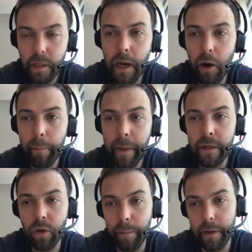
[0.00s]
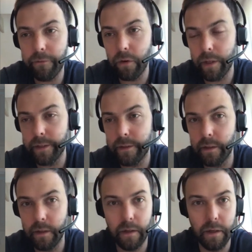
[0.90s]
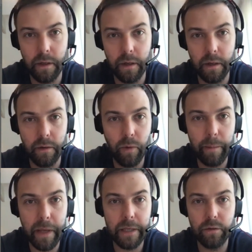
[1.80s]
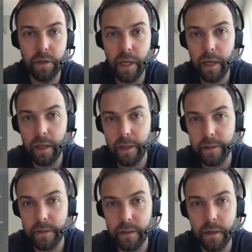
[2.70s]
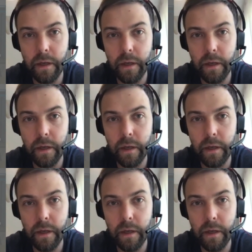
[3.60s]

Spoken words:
our main topic for this webcast today is